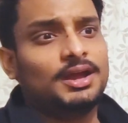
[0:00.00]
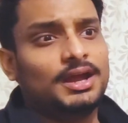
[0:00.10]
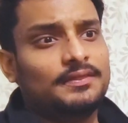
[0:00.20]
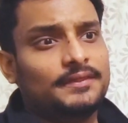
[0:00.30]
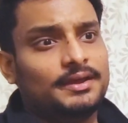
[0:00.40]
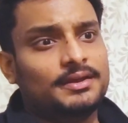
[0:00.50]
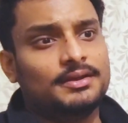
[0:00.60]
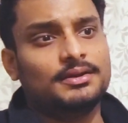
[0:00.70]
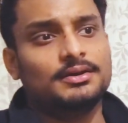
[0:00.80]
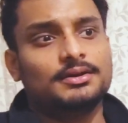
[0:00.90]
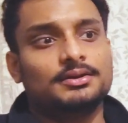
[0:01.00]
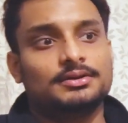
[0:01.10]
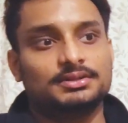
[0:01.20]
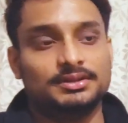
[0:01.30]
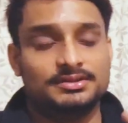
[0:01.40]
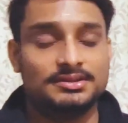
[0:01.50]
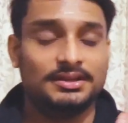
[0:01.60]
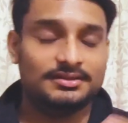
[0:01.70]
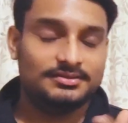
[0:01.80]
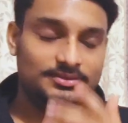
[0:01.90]
and then uh, these
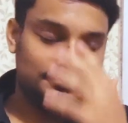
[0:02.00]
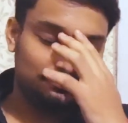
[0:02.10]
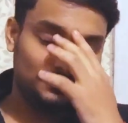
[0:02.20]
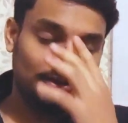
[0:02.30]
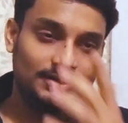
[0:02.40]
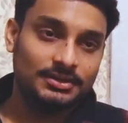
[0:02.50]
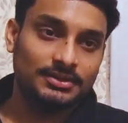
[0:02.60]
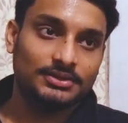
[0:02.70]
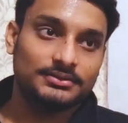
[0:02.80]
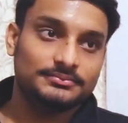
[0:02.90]
things uh,